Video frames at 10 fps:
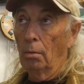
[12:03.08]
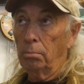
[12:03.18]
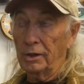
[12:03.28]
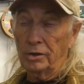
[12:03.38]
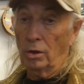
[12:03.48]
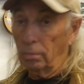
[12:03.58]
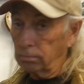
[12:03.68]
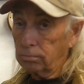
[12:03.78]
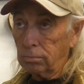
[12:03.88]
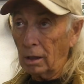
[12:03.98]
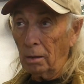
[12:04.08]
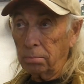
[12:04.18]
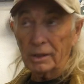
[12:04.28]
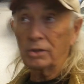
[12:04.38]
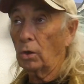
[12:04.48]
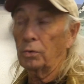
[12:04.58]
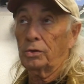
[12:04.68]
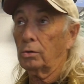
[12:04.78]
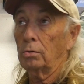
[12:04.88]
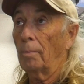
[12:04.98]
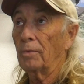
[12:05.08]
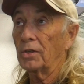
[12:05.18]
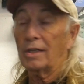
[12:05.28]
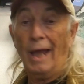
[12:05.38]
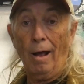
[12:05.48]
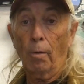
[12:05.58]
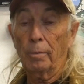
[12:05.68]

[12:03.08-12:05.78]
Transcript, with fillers: please, uh, please don't screw up this now